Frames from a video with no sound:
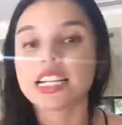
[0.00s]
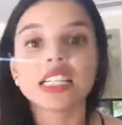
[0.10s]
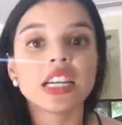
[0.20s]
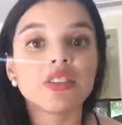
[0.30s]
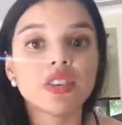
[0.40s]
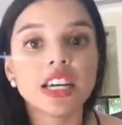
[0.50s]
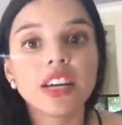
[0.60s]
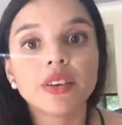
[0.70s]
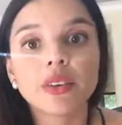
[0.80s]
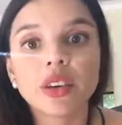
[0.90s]

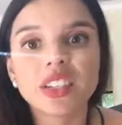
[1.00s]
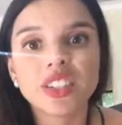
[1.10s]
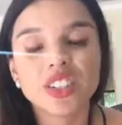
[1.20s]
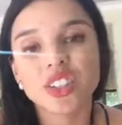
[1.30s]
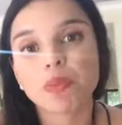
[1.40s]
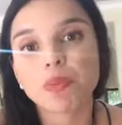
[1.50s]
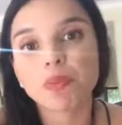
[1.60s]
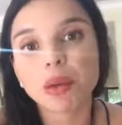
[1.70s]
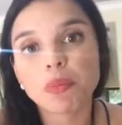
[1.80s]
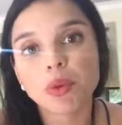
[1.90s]
TV, is there some
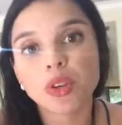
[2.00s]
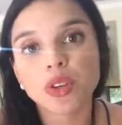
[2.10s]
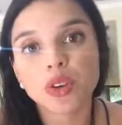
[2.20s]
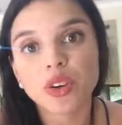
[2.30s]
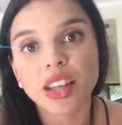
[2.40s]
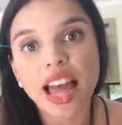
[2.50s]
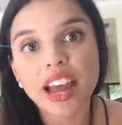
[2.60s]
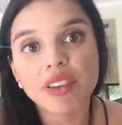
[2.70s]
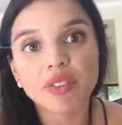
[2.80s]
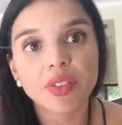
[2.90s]
people in your
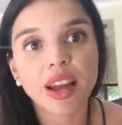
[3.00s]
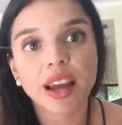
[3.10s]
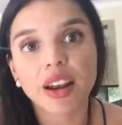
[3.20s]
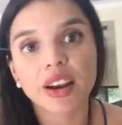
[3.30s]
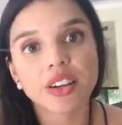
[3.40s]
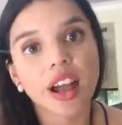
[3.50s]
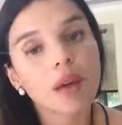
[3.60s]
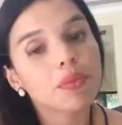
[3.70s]
life that are not